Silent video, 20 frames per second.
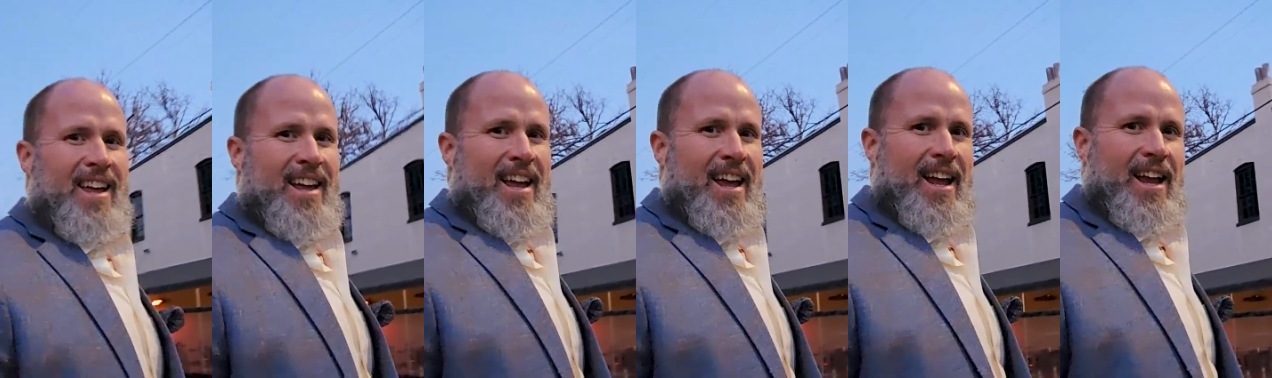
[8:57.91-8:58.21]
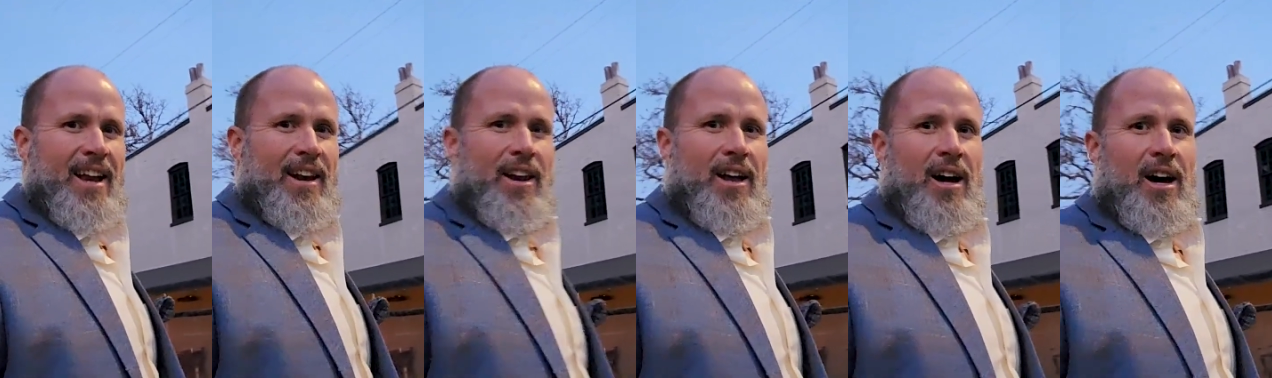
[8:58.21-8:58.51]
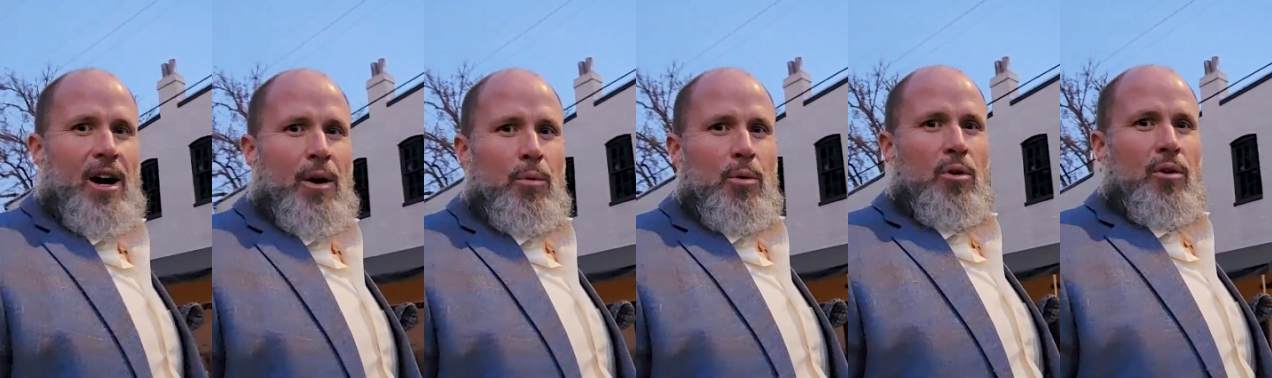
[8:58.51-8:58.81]
and
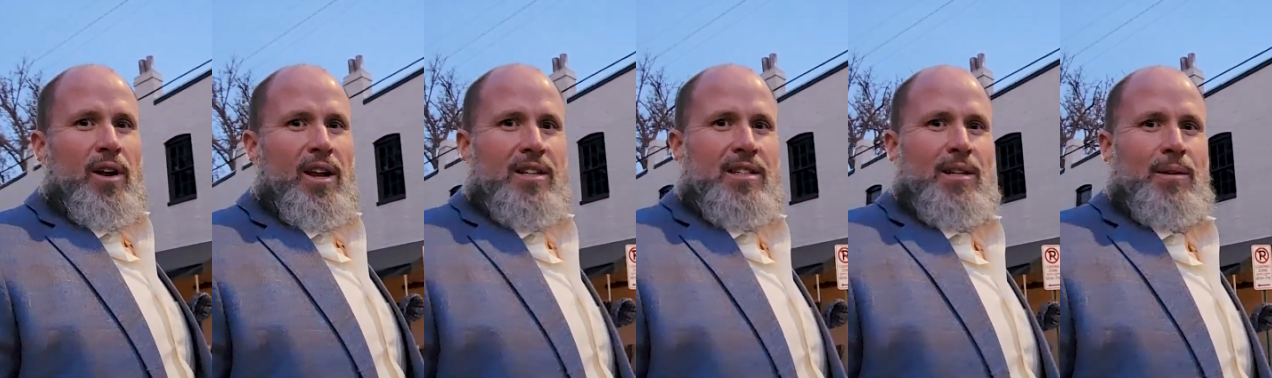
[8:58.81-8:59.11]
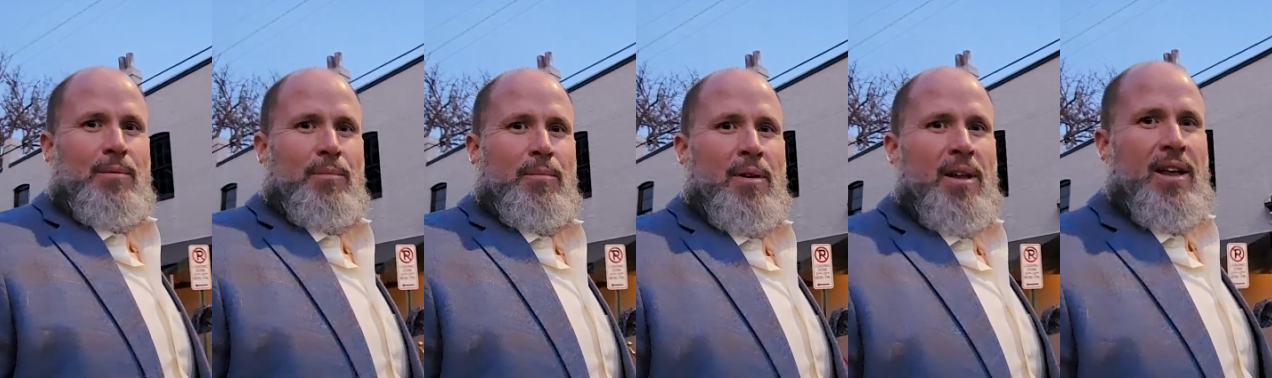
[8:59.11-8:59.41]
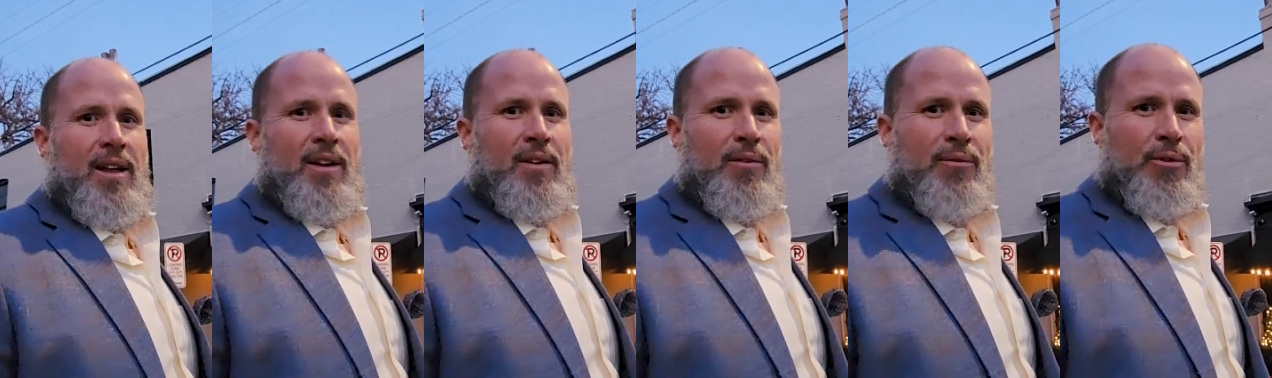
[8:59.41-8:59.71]
we'll get some
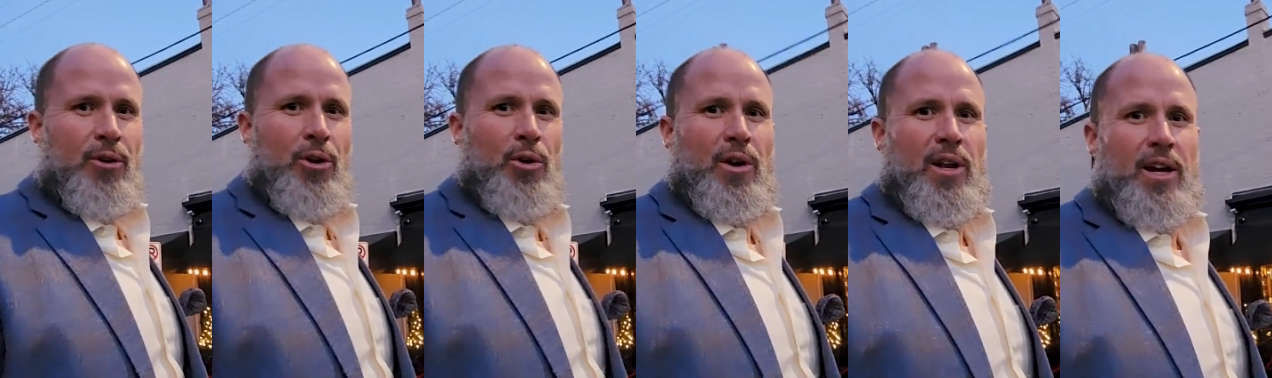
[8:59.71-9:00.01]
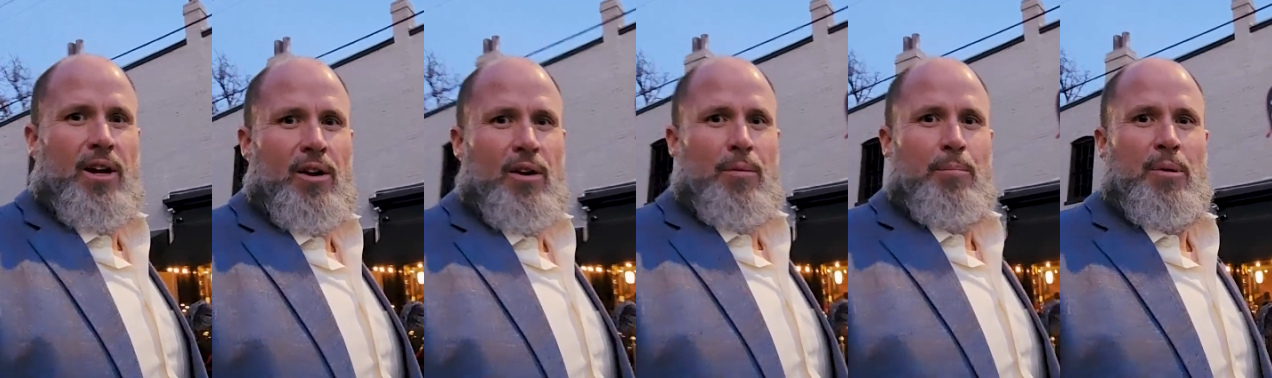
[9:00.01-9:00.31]
food here.